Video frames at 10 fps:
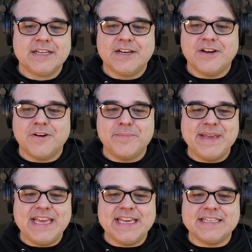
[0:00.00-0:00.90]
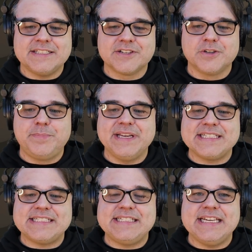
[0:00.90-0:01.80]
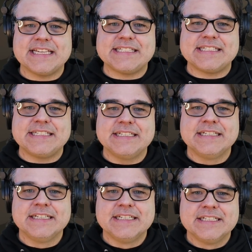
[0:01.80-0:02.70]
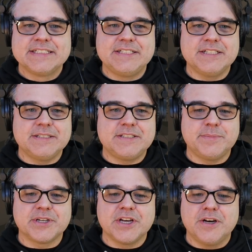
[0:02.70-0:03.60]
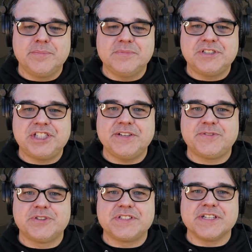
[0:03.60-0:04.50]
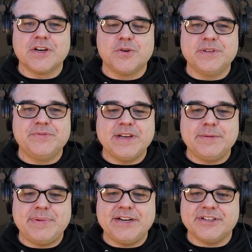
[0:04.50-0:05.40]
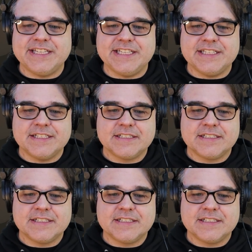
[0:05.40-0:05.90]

Oh man, they're going to pick 6 to become shifters and go invade Paradis.